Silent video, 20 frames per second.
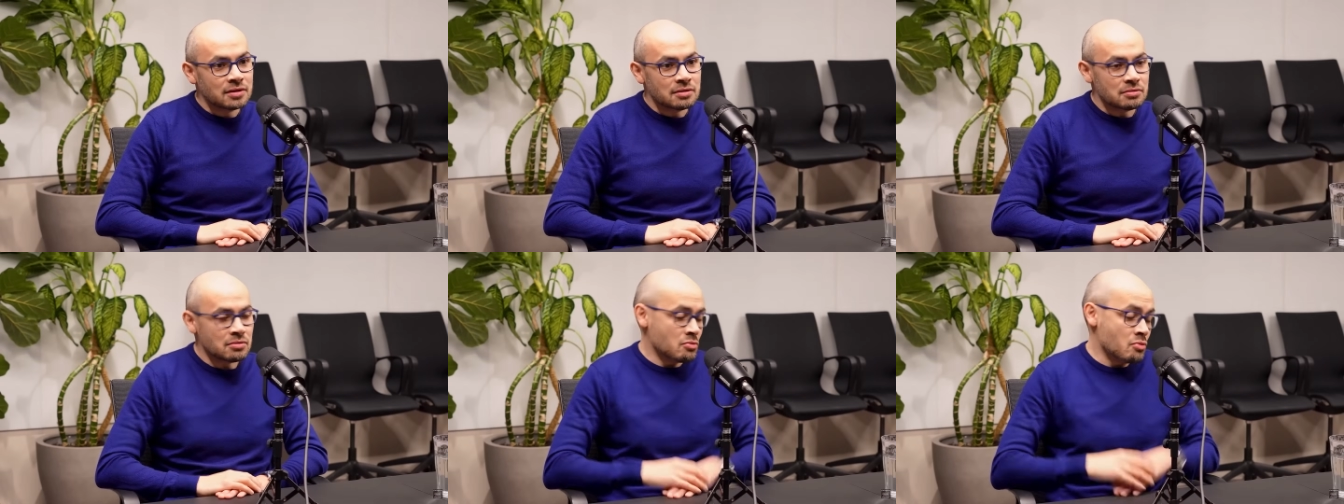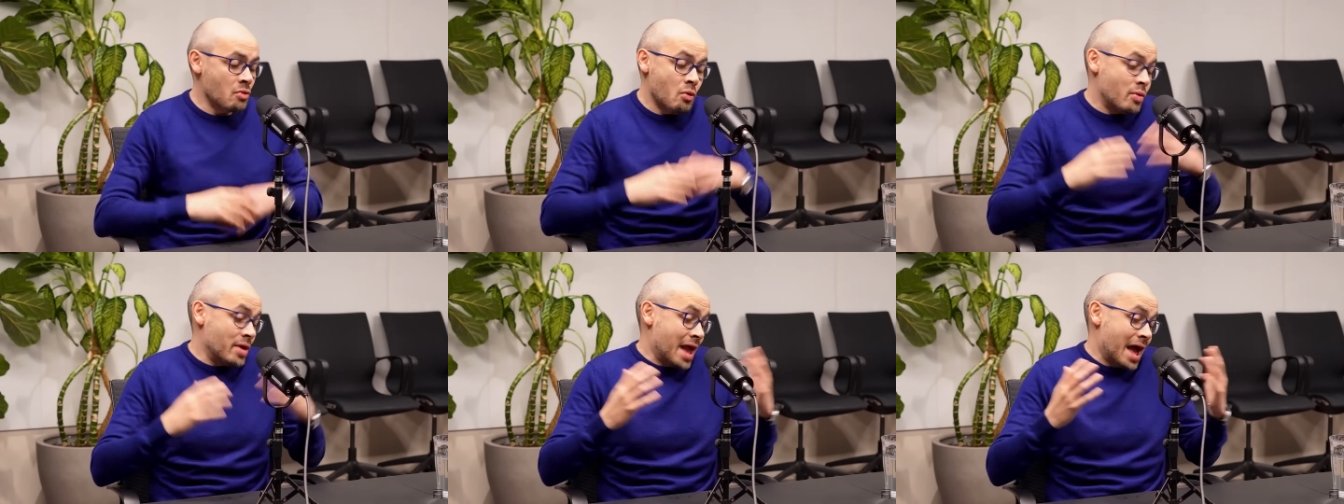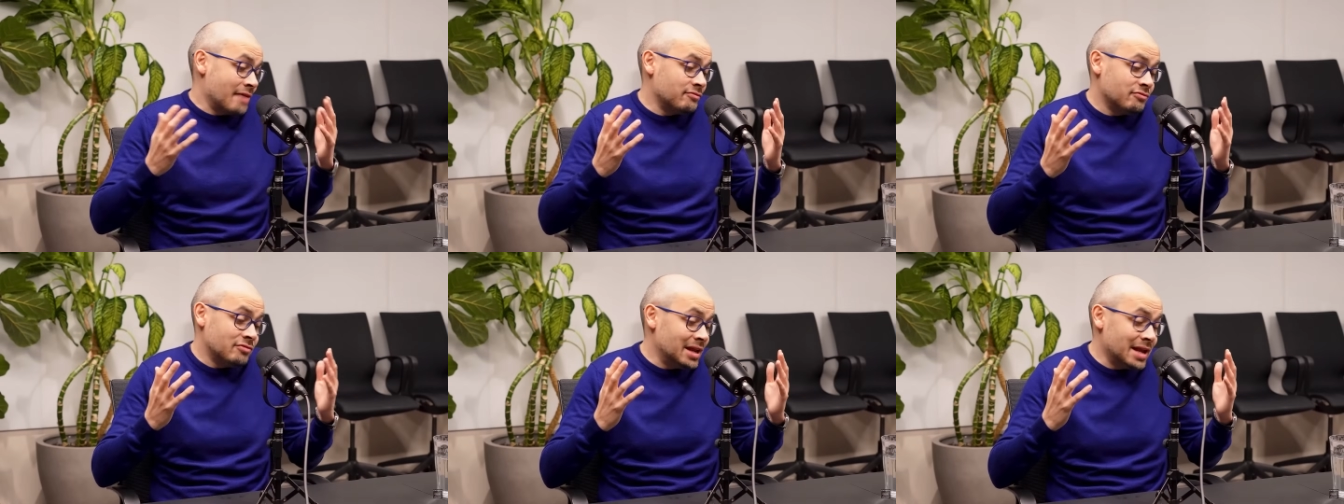well, we
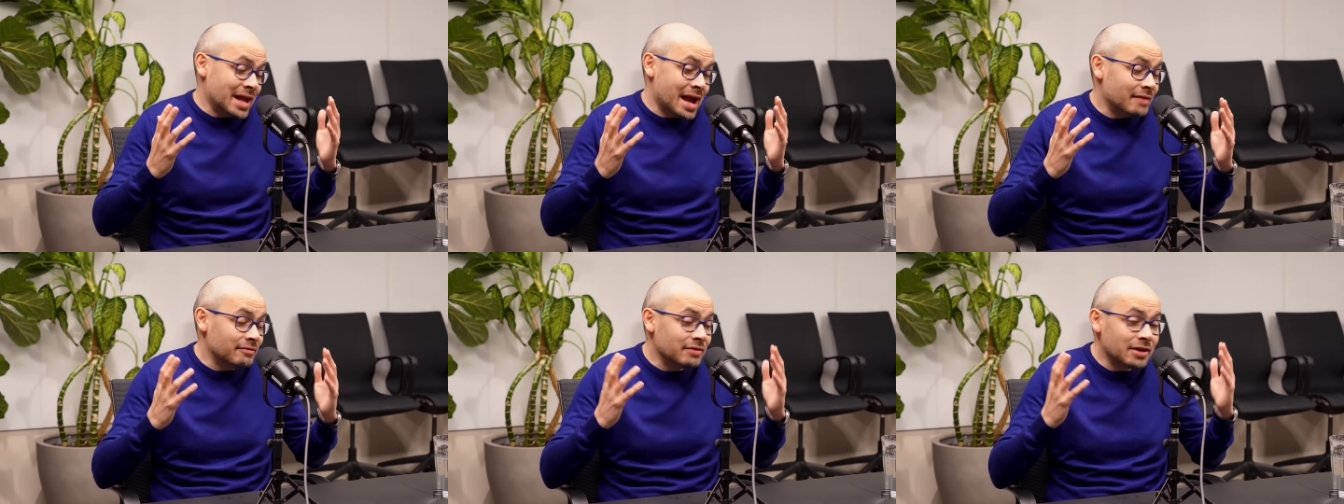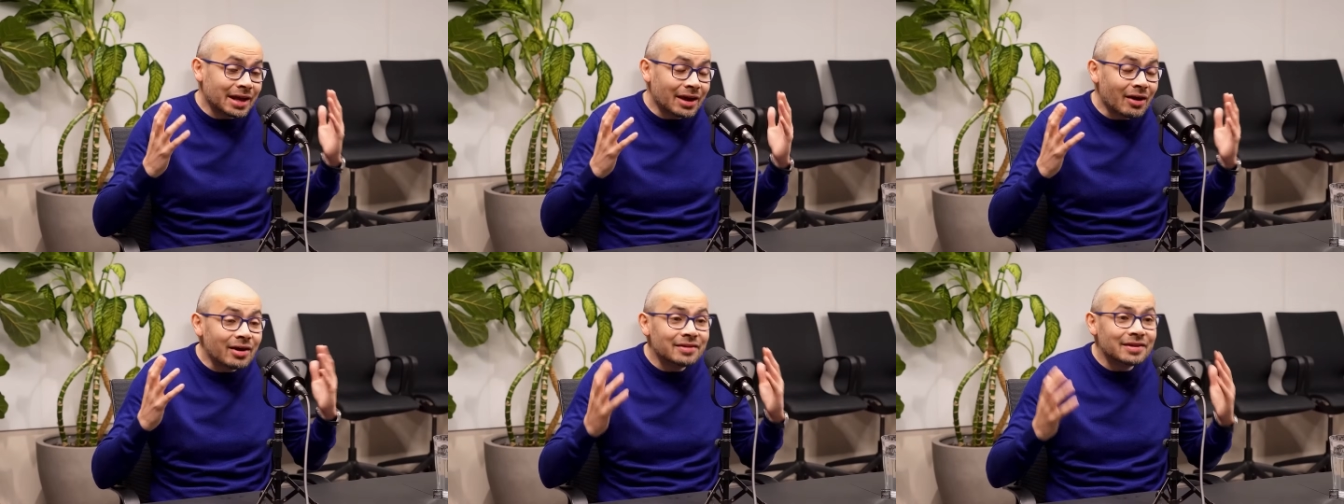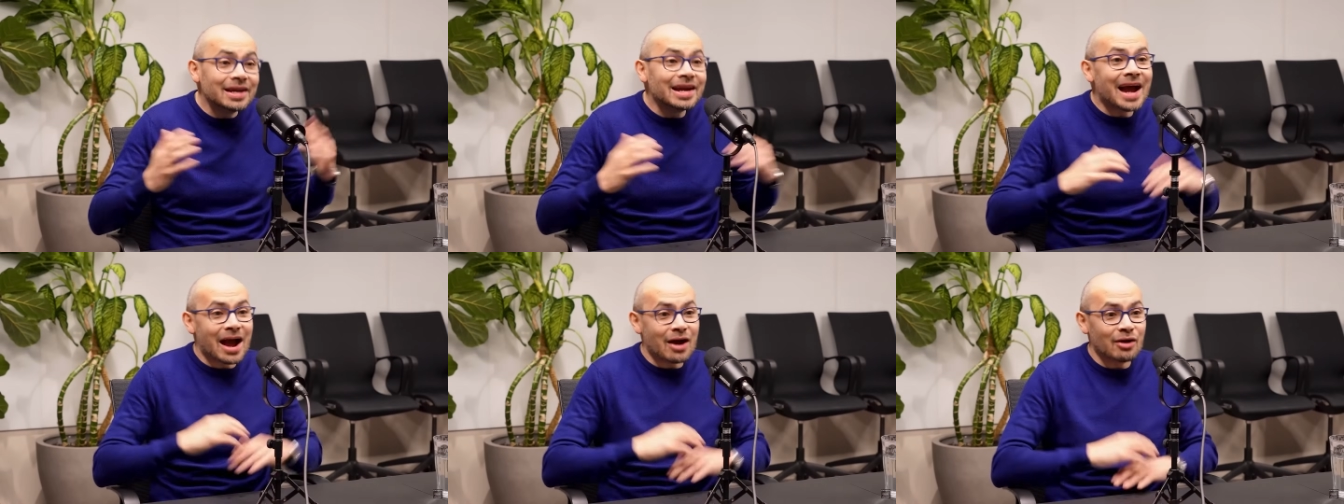have really have any
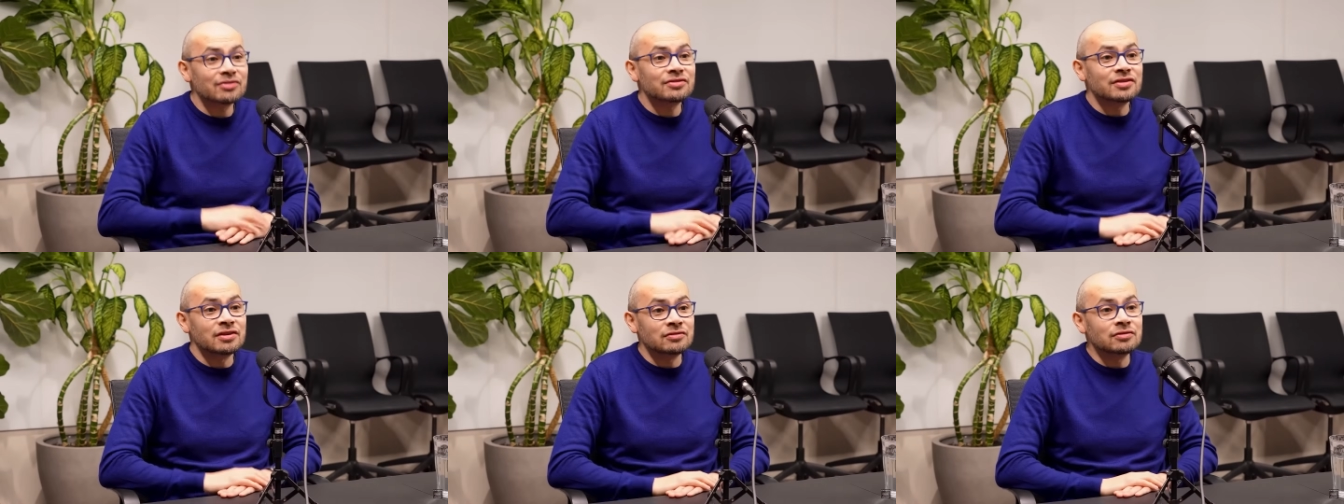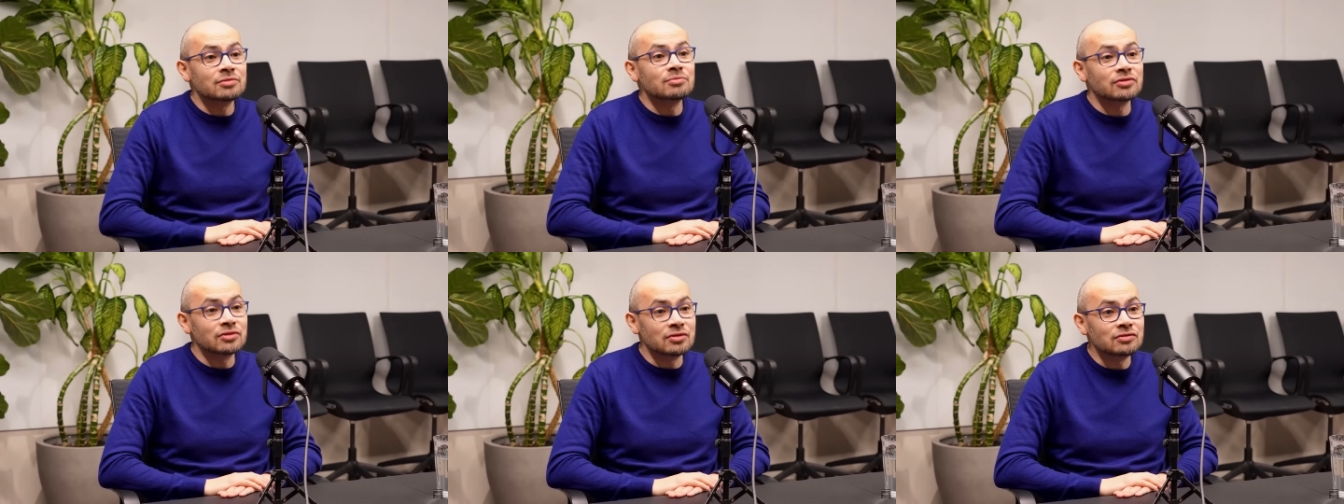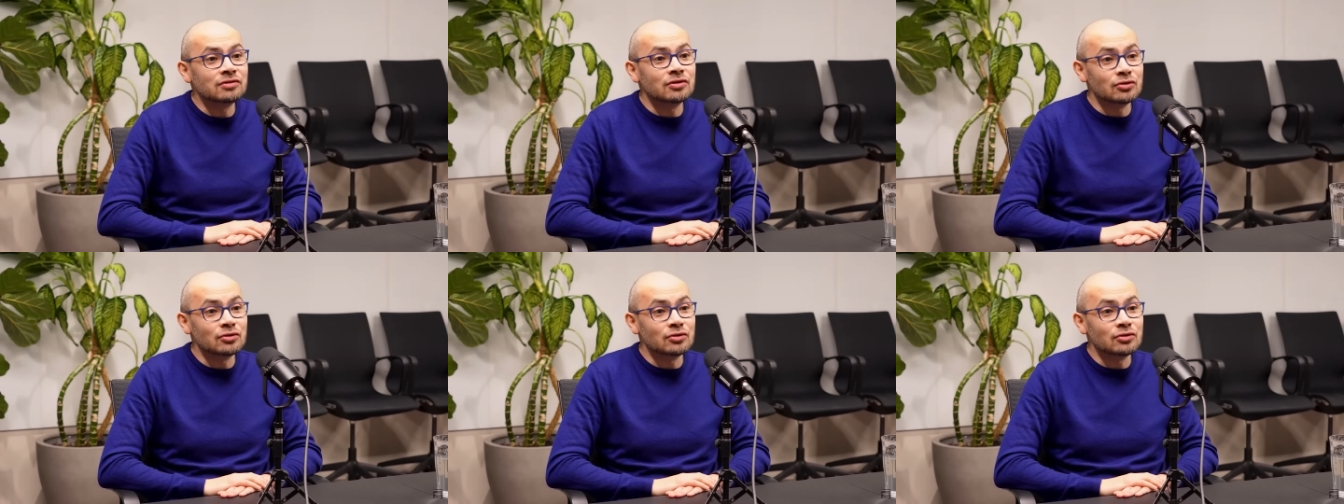idea how our systems could